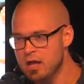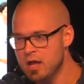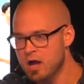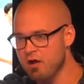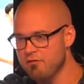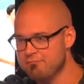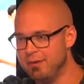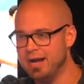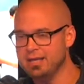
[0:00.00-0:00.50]

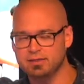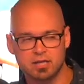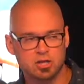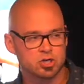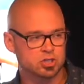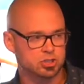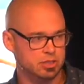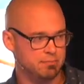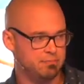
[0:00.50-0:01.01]
of my
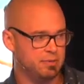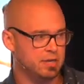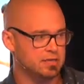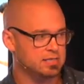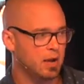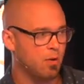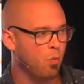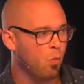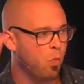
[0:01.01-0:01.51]
leadership because
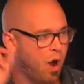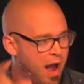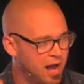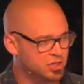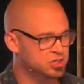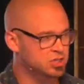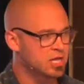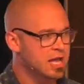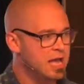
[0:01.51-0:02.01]
I
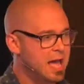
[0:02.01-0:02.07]
watched